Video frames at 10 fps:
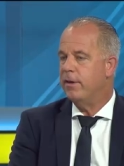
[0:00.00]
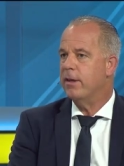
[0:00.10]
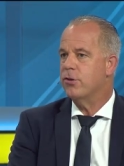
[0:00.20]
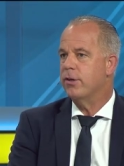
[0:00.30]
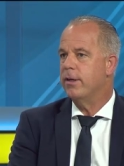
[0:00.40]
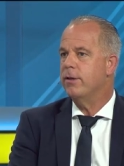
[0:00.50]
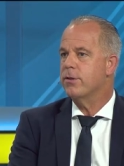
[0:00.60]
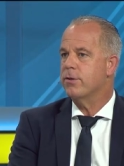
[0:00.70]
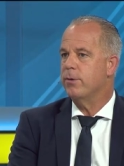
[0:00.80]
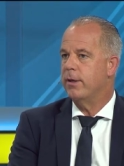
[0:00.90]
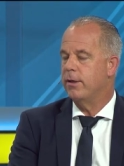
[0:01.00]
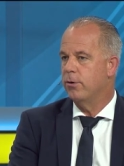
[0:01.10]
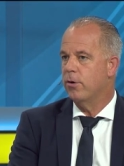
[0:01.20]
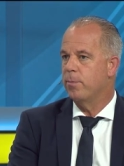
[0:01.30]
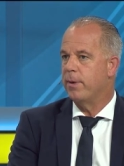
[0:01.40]
the aviation industry
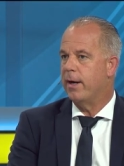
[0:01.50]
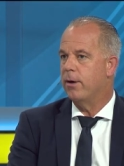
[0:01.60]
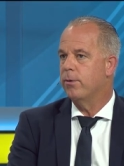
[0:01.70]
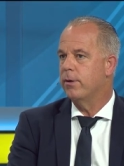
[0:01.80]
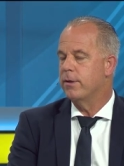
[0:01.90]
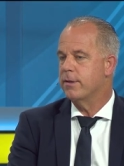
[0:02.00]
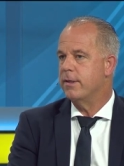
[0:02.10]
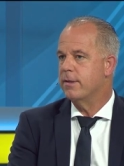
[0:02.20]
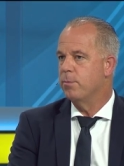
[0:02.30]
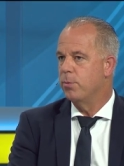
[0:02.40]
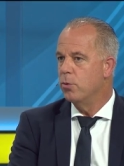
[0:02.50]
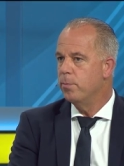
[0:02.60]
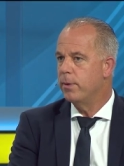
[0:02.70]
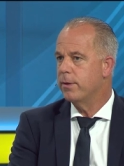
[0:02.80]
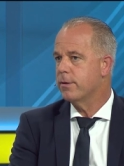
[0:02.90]
in Europe now uh, sees a
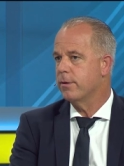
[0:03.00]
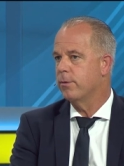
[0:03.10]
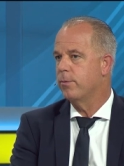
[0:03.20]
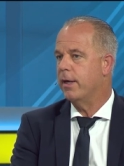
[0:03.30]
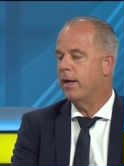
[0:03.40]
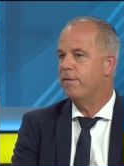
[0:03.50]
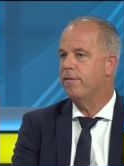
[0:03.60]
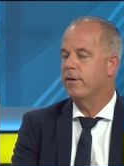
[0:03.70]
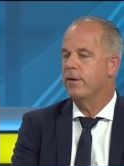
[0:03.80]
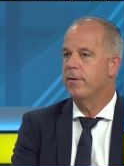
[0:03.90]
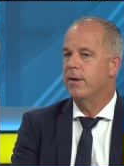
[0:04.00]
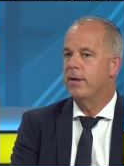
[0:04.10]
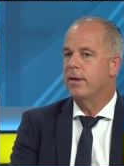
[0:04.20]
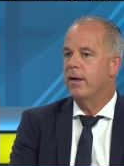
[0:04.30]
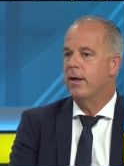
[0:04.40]
boom. So we have uh,
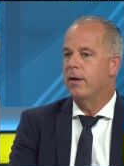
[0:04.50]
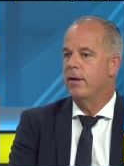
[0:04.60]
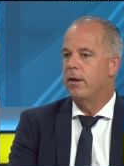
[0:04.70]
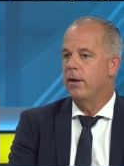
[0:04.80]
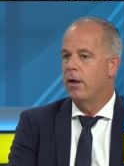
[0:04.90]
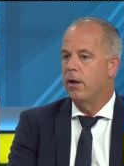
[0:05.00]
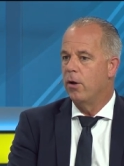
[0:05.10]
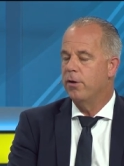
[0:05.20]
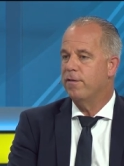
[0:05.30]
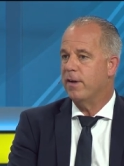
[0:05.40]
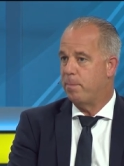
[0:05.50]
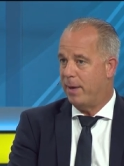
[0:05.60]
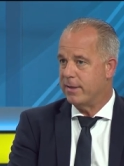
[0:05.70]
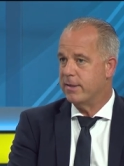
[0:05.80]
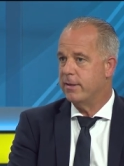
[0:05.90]
a, a, lot of
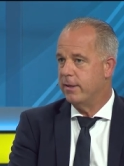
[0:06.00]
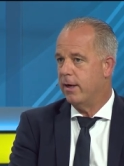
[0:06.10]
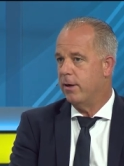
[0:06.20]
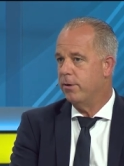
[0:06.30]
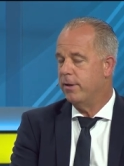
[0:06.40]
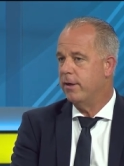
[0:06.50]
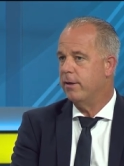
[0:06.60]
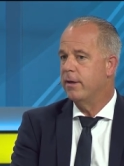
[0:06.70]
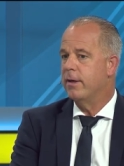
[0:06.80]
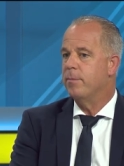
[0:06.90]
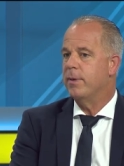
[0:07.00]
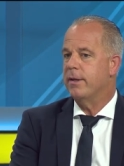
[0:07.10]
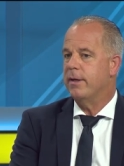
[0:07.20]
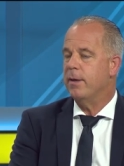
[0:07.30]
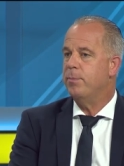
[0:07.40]
capacity out there.
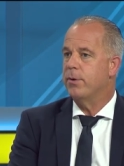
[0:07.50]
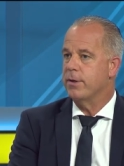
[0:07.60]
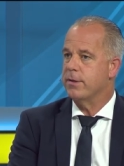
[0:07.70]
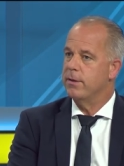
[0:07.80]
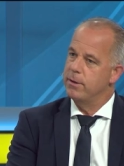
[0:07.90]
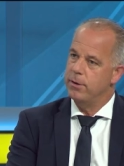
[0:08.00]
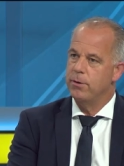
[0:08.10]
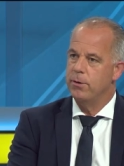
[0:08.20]
But the airports,